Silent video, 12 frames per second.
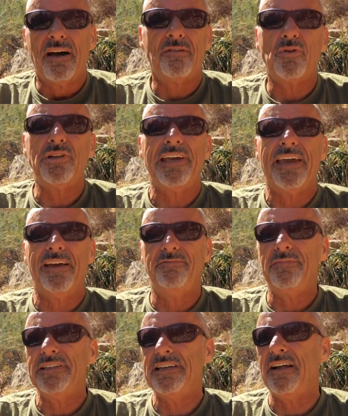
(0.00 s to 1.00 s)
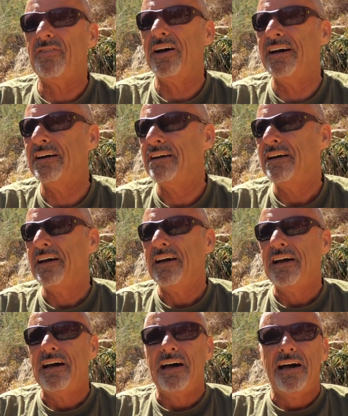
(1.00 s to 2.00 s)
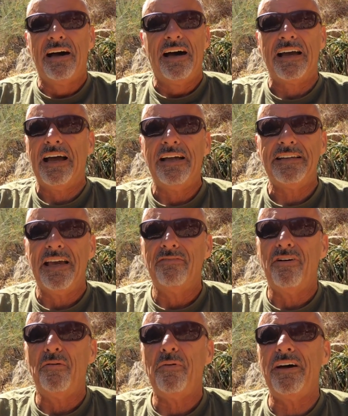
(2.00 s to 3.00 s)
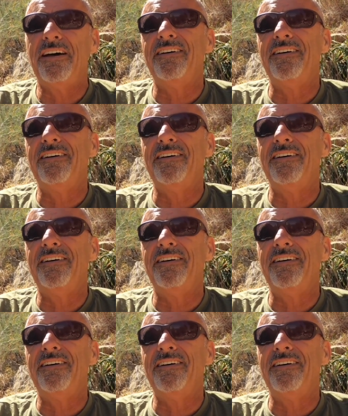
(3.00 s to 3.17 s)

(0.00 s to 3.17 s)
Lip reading: I'm only kidding myself. I can't give up.